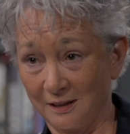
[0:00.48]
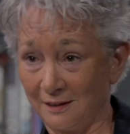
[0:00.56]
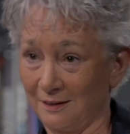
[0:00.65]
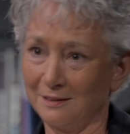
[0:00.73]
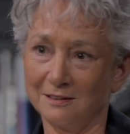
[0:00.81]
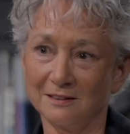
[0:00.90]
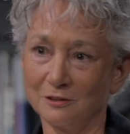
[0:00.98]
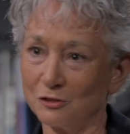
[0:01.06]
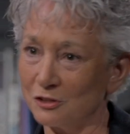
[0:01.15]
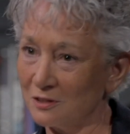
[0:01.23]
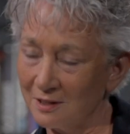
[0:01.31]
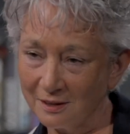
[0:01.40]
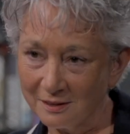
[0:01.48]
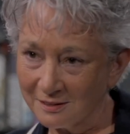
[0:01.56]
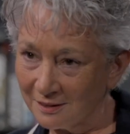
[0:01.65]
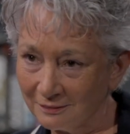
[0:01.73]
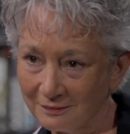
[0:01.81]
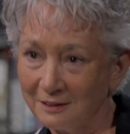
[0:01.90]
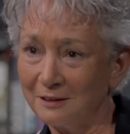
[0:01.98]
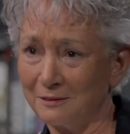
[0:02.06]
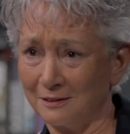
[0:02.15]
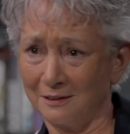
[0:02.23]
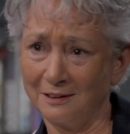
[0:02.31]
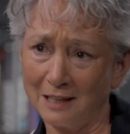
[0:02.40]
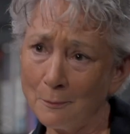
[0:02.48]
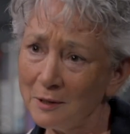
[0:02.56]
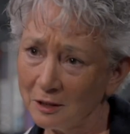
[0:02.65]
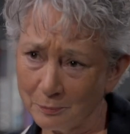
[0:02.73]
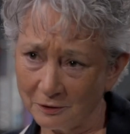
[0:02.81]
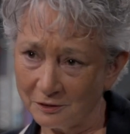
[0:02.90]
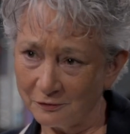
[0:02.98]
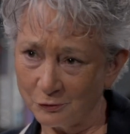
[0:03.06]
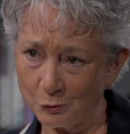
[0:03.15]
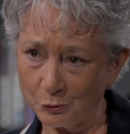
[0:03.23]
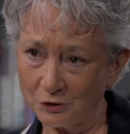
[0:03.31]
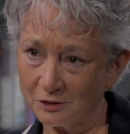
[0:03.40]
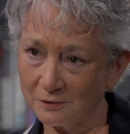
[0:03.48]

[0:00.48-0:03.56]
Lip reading: Is there such a thing as an amicable divorce?